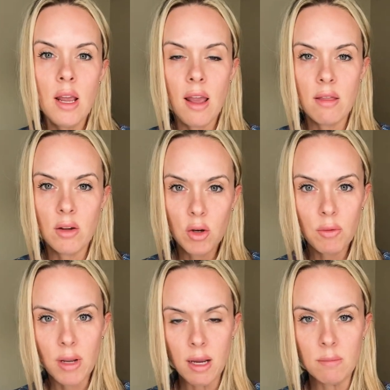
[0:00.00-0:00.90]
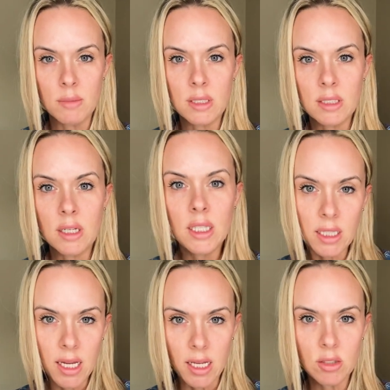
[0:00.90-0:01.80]
and the creams
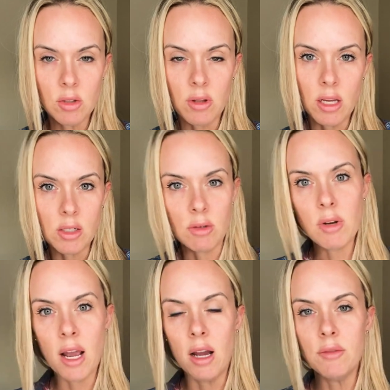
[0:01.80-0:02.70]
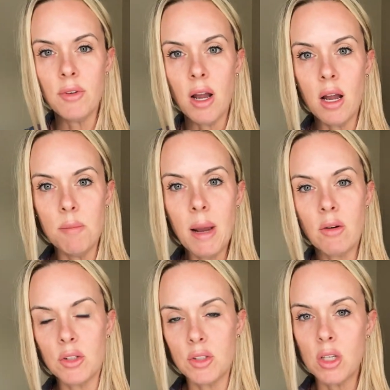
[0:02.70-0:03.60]
clean so that you don't have
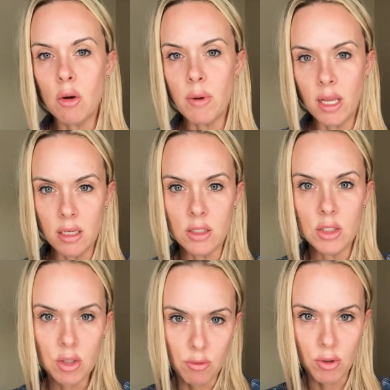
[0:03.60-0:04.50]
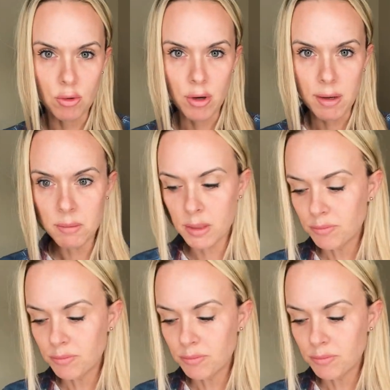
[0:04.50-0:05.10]
powders going into your creams.